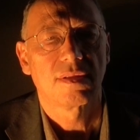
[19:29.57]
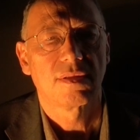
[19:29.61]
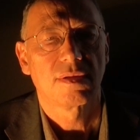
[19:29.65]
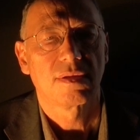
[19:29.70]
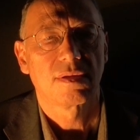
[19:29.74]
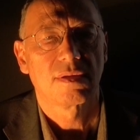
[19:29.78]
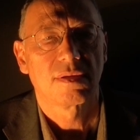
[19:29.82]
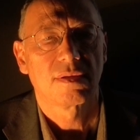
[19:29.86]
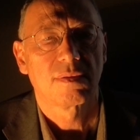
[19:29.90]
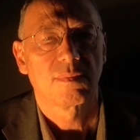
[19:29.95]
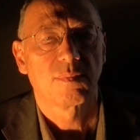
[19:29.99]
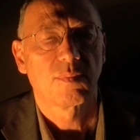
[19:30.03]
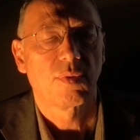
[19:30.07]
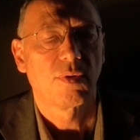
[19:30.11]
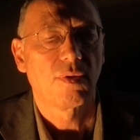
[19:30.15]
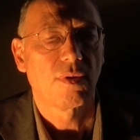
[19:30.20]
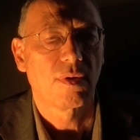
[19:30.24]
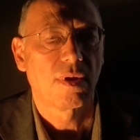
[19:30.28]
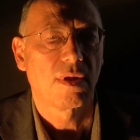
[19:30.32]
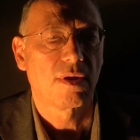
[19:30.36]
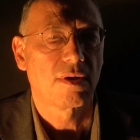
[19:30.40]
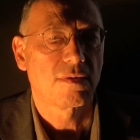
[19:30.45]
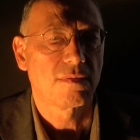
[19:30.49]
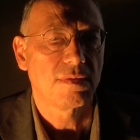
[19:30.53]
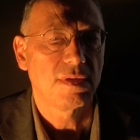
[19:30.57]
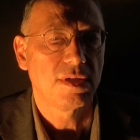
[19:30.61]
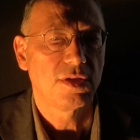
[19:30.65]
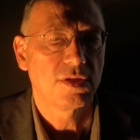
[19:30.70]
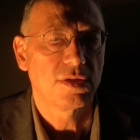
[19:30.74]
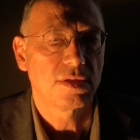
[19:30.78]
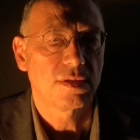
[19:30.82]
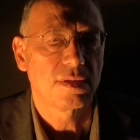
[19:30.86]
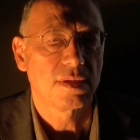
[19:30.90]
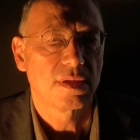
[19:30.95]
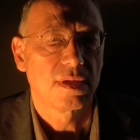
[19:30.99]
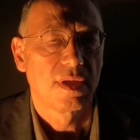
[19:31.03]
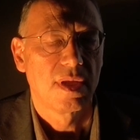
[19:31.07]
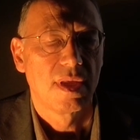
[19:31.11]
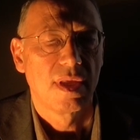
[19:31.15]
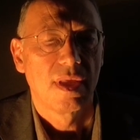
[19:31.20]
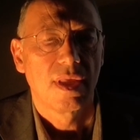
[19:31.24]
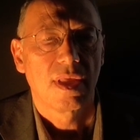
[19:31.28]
the polar region,